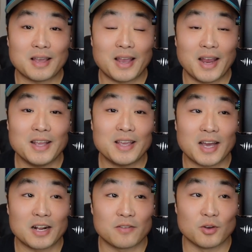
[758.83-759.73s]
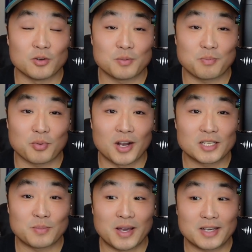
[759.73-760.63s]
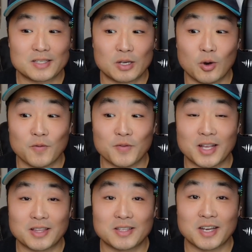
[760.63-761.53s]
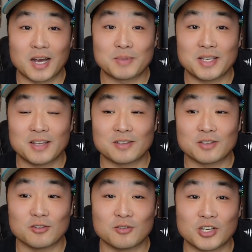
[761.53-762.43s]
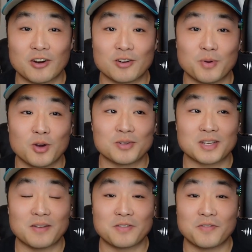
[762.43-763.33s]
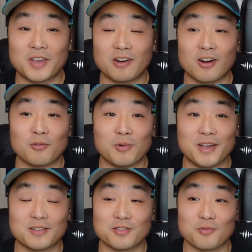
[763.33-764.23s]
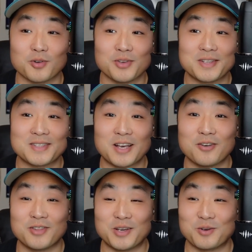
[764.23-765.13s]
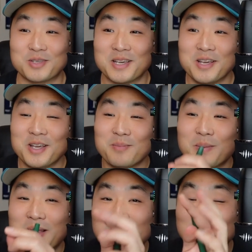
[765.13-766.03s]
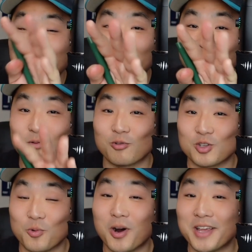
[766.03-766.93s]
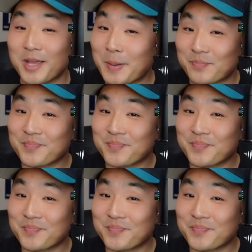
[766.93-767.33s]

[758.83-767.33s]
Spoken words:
any kind of those prospects, hopefully not the top 10. So Jerry Dipoto is going to have to figure out a way to really sell those, maybe that 10 through 20